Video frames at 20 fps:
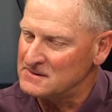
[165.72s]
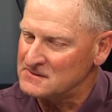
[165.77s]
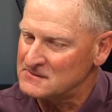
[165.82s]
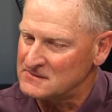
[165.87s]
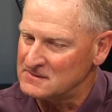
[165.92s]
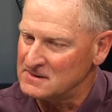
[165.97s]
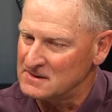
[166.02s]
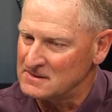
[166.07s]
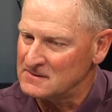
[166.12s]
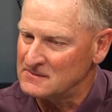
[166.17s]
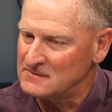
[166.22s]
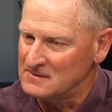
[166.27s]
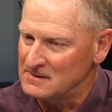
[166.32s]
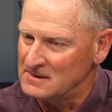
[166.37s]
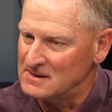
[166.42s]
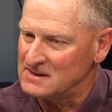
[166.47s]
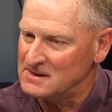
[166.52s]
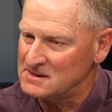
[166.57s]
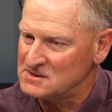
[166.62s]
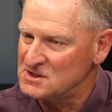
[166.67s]
is that
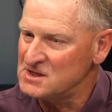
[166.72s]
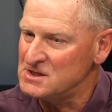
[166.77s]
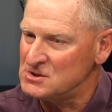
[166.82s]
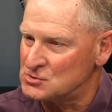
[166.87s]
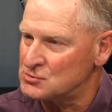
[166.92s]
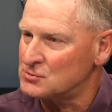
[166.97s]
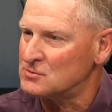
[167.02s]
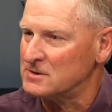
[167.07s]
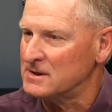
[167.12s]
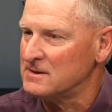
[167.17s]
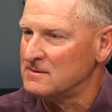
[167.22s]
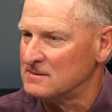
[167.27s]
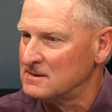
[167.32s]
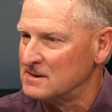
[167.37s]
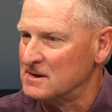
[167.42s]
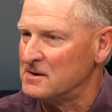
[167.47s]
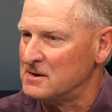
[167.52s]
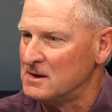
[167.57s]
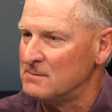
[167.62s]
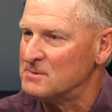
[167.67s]
Detroit
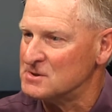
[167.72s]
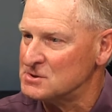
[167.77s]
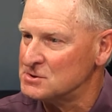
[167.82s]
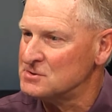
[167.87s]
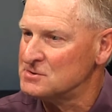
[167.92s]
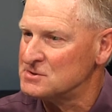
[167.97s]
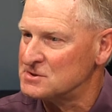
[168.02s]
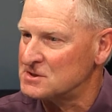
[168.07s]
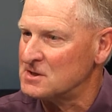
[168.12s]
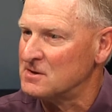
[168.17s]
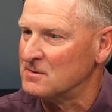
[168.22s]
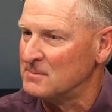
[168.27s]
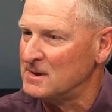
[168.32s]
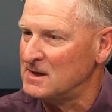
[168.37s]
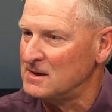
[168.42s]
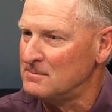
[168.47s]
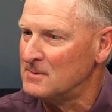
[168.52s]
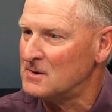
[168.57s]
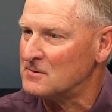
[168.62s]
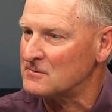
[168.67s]
can only produce so
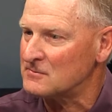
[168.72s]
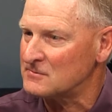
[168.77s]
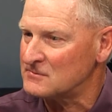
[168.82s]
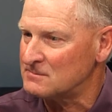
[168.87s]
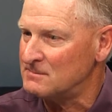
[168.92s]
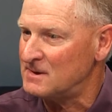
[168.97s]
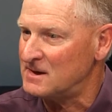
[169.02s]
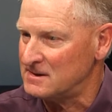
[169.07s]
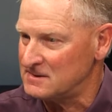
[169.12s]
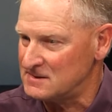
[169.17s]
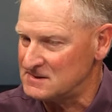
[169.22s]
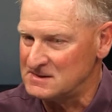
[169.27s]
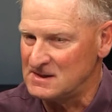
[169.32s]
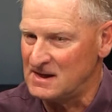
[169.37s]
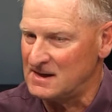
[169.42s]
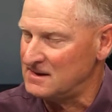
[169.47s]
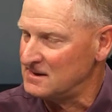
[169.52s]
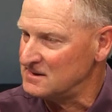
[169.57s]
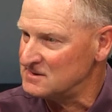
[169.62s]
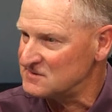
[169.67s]
many models. My
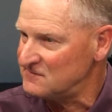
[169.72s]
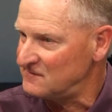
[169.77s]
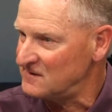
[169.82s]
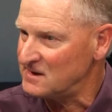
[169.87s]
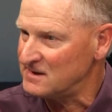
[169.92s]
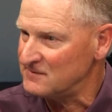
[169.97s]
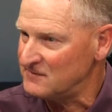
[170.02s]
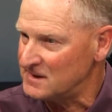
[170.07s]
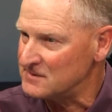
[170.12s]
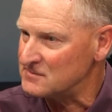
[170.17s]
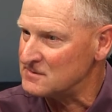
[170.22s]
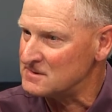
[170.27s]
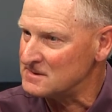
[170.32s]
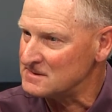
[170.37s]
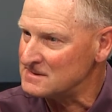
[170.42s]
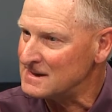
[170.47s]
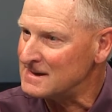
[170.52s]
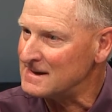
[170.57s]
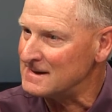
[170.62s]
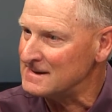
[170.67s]
understanding is 500
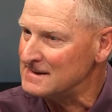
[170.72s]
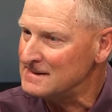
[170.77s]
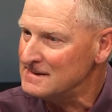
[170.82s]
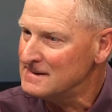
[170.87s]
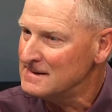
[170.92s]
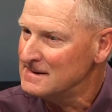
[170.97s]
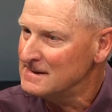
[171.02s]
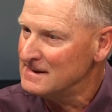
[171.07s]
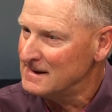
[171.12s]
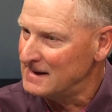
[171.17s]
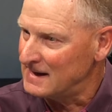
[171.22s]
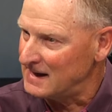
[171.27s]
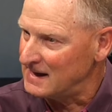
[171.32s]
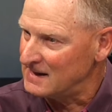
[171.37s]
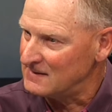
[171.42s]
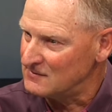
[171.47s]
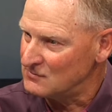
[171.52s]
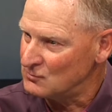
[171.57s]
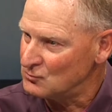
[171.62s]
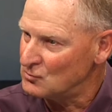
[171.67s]
a day,
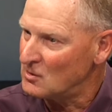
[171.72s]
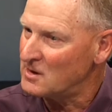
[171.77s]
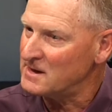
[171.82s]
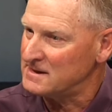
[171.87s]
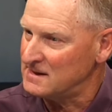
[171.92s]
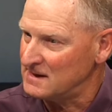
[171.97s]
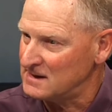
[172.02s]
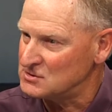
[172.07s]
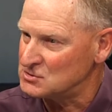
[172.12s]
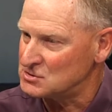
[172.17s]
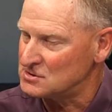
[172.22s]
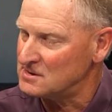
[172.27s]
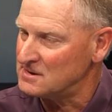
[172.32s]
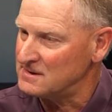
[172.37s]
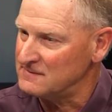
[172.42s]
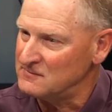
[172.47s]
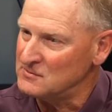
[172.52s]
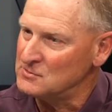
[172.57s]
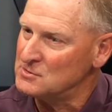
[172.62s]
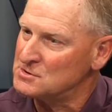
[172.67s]
and right-hand
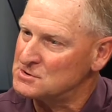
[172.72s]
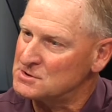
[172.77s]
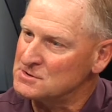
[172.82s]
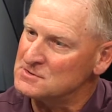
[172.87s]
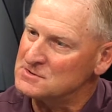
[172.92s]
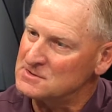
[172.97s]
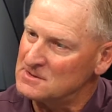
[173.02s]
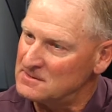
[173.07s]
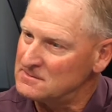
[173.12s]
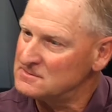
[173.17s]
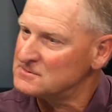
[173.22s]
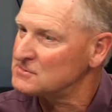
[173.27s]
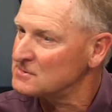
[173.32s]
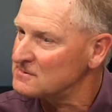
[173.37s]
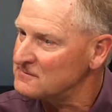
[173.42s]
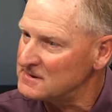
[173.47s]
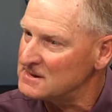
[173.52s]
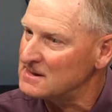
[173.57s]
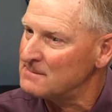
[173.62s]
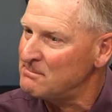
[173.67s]
drive versions are
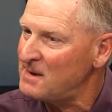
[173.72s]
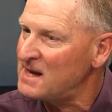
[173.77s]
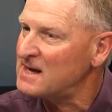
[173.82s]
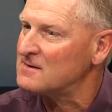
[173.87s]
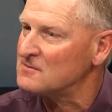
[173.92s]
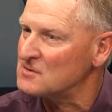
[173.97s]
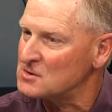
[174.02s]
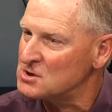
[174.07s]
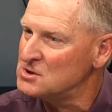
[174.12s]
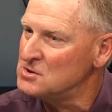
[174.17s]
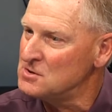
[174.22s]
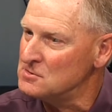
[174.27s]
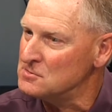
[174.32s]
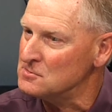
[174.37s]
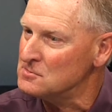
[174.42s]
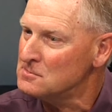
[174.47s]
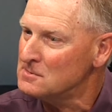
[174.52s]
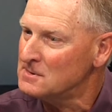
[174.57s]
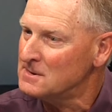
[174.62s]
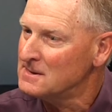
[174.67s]
sort of at the back of the
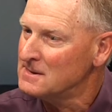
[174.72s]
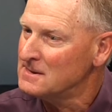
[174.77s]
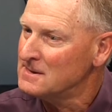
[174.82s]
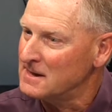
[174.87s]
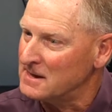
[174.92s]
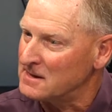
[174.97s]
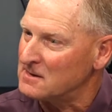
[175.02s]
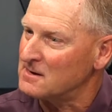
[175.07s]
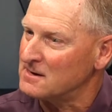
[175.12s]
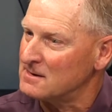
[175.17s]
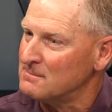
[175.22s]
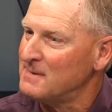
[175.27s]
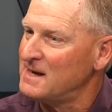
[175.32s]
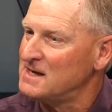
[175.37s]
queue. And I'd